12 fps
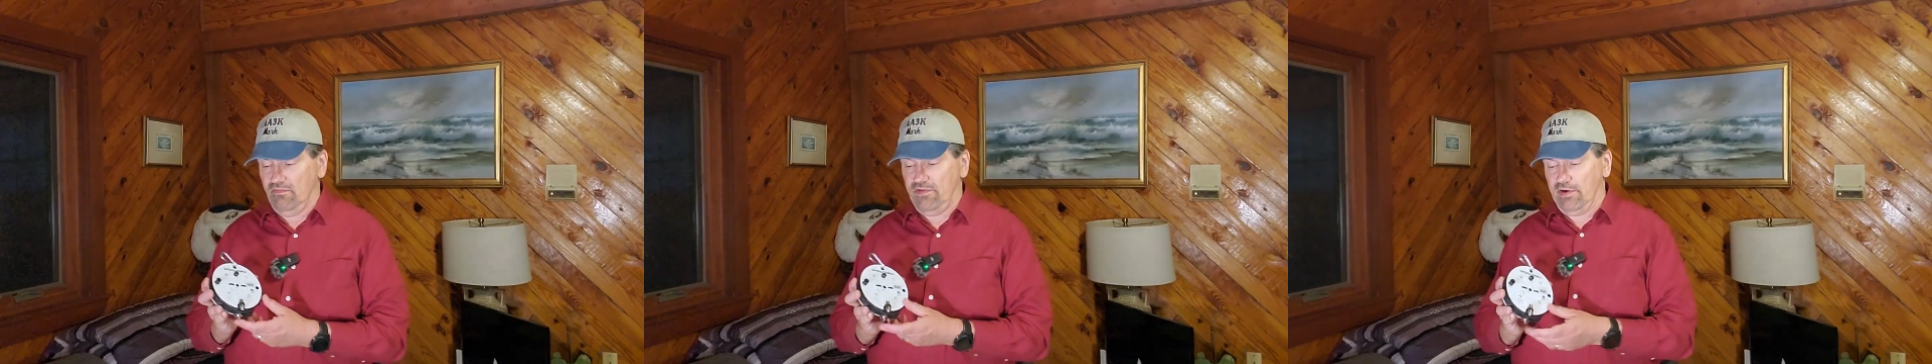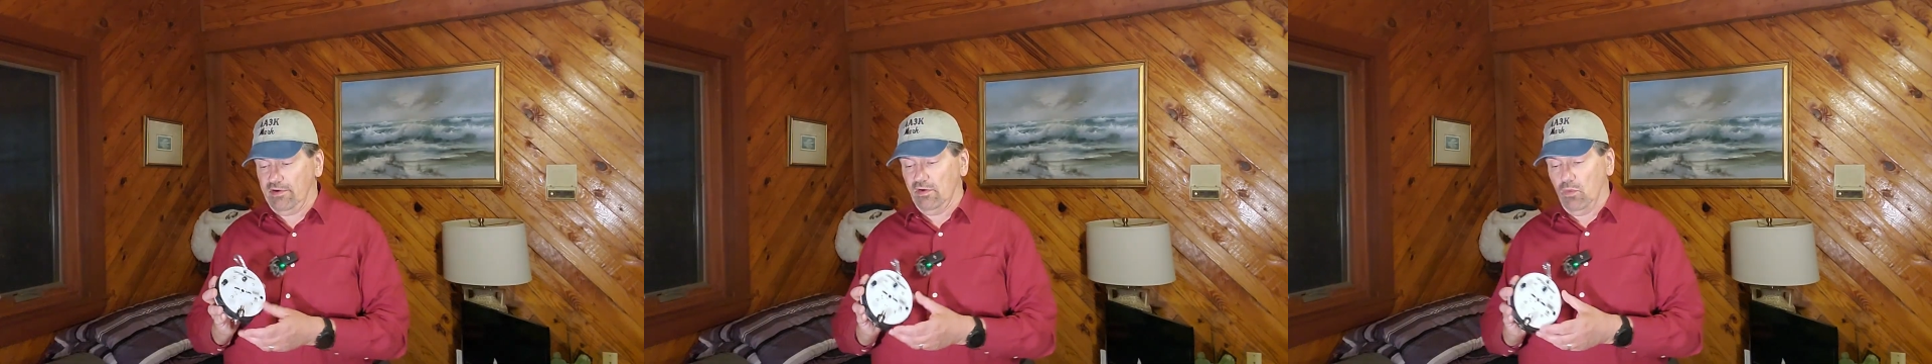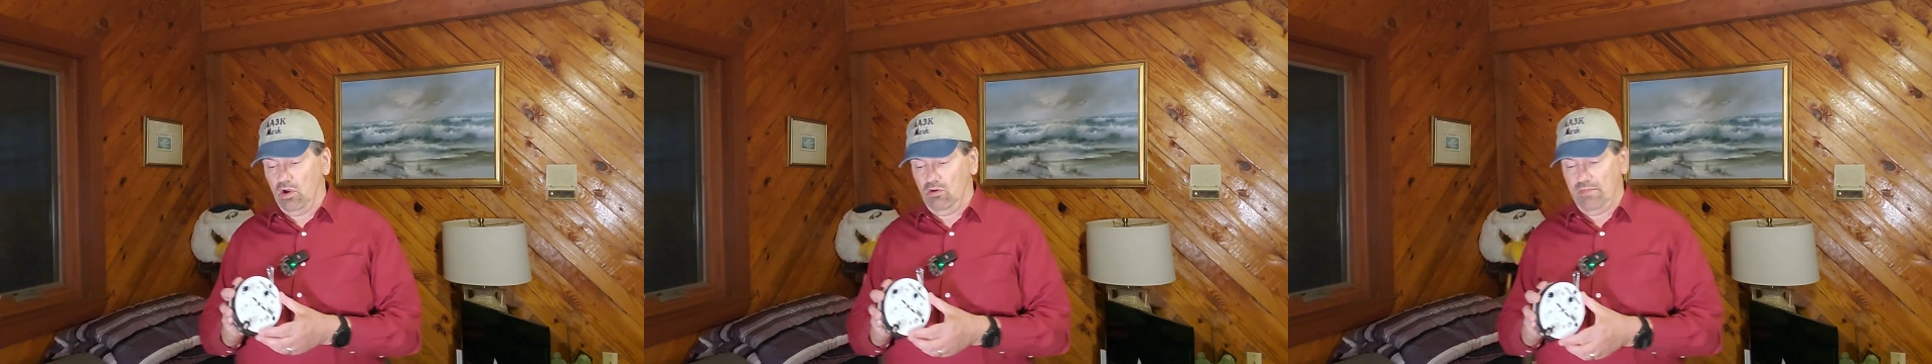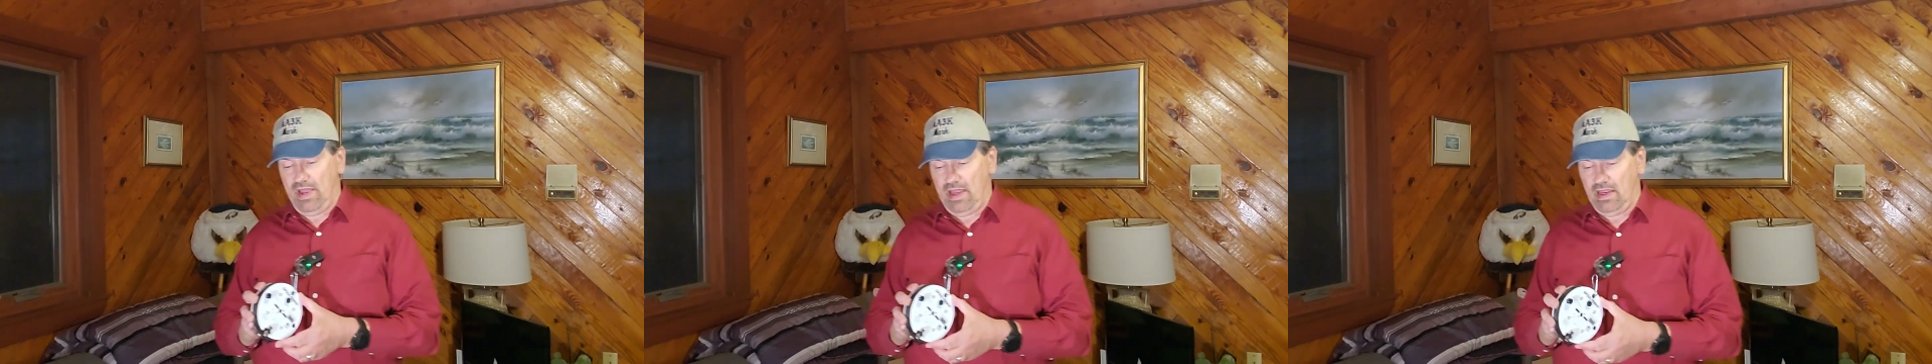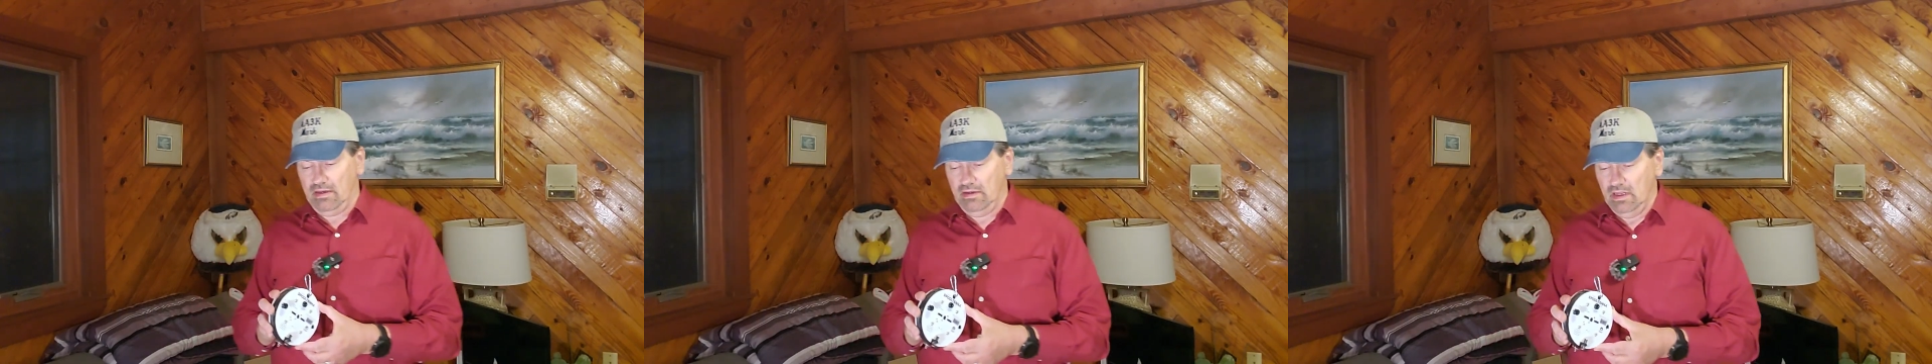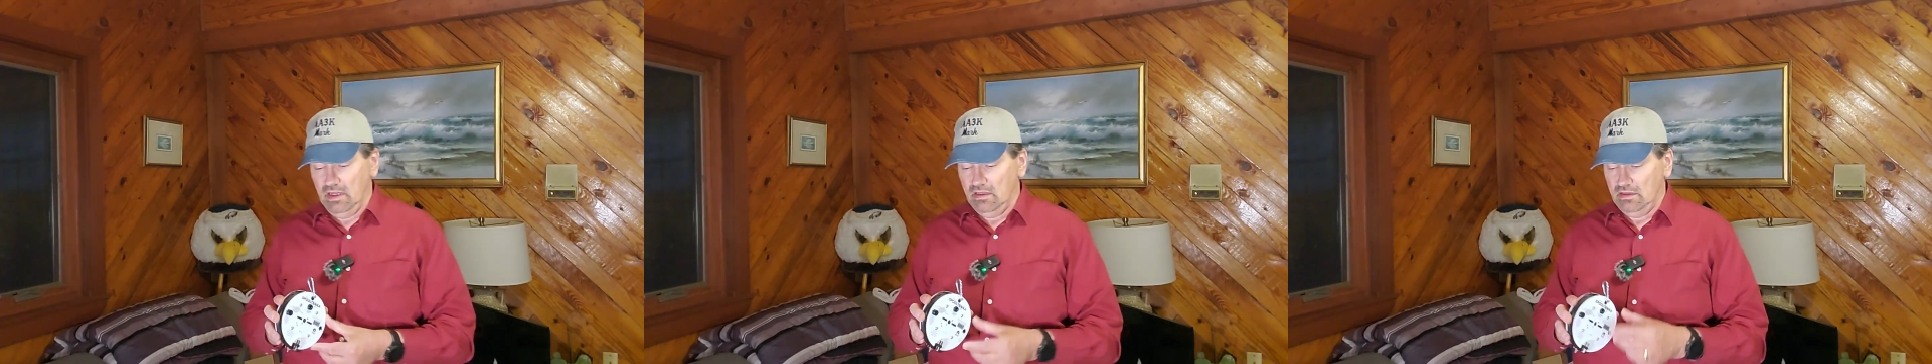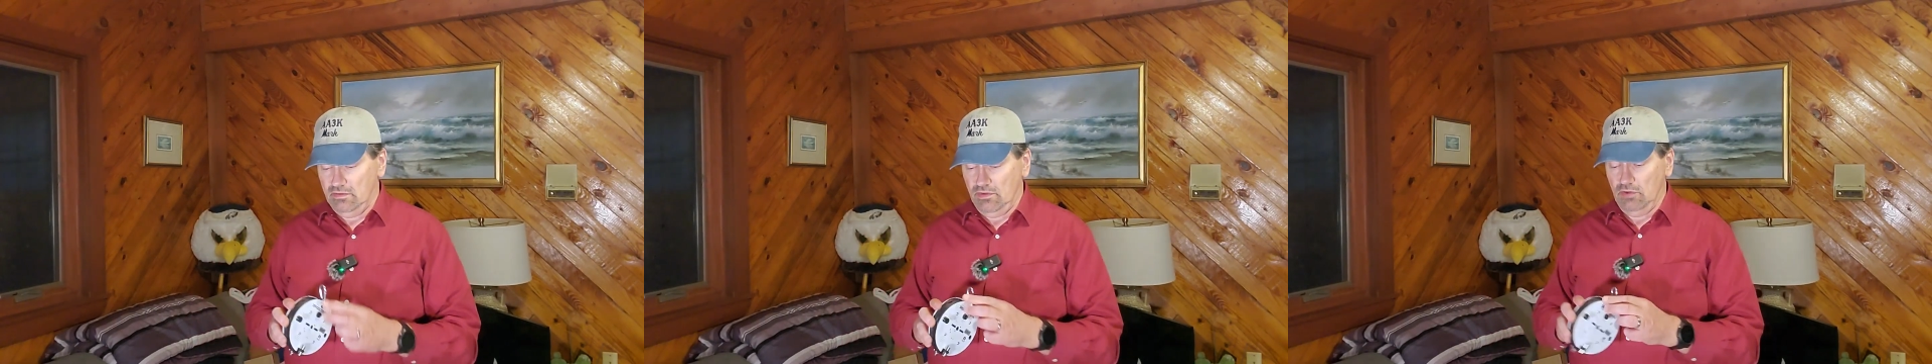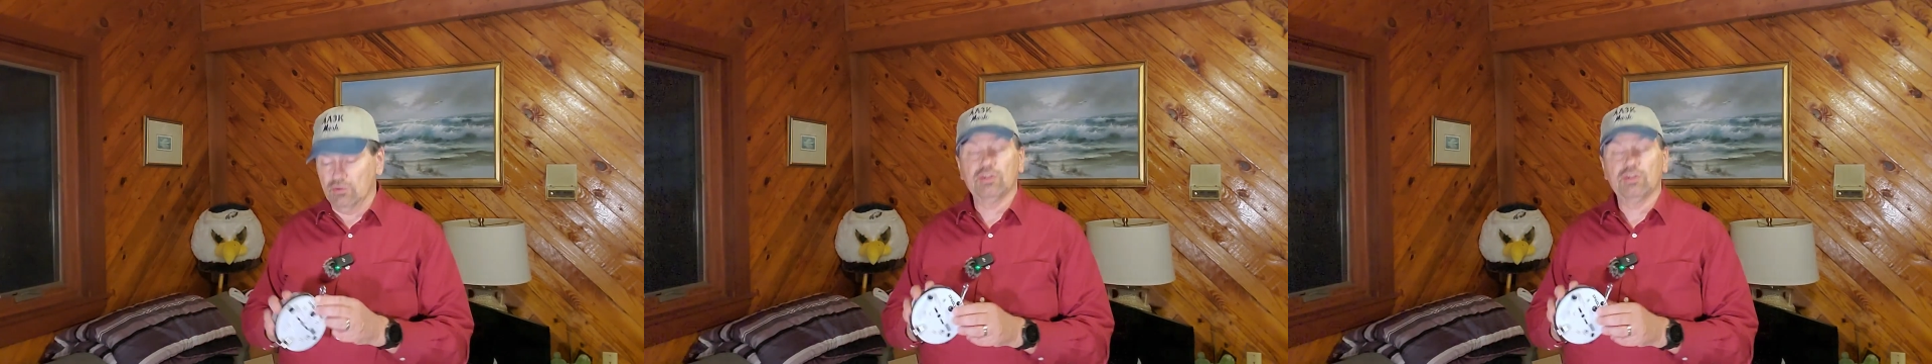very well made, no